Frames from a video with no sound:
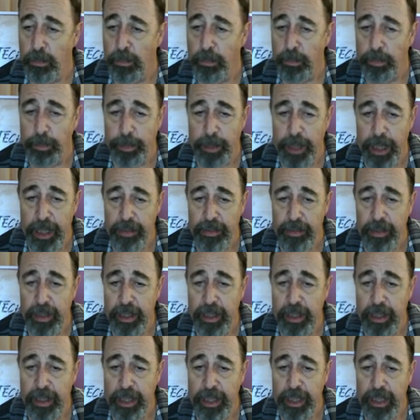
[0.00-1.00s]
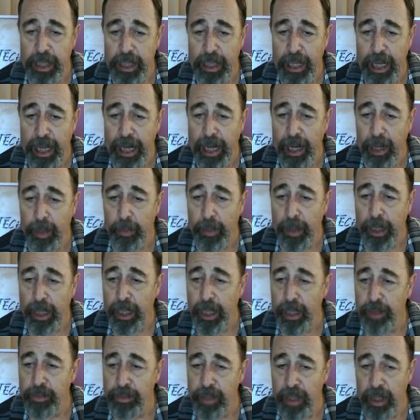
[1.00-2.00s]
basically
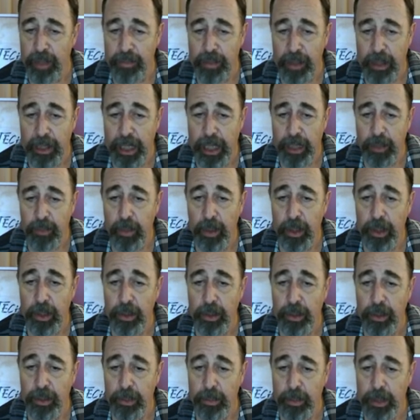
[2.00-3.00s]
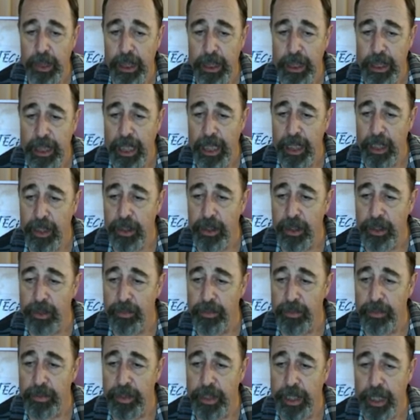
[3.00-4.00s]
arrays of electrical
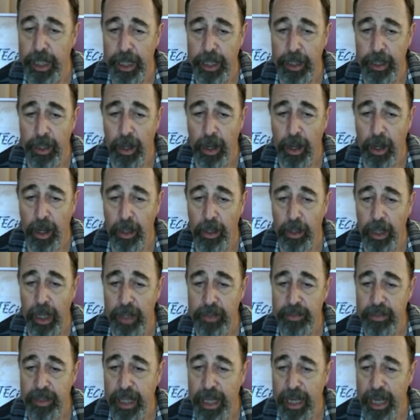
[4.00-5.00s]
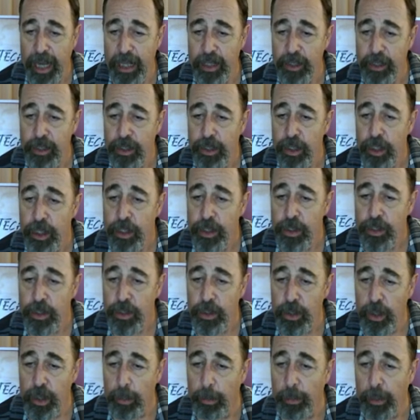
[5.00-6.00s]
connections that are attached to
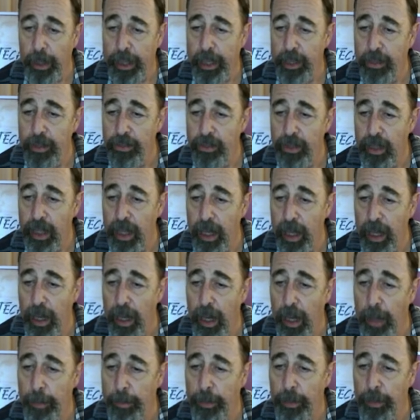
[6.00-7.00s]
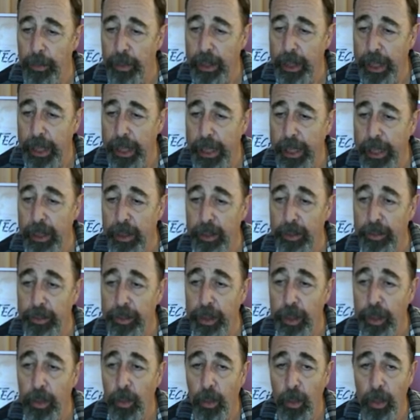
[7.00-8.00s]
the brain's upper layer,
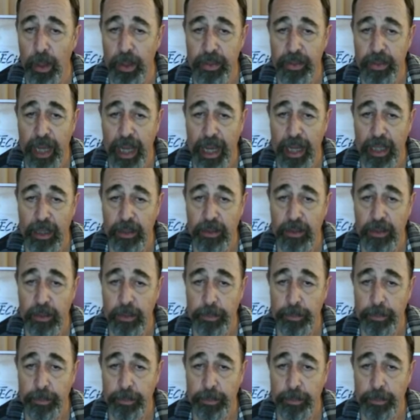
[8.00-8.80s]
the cortex.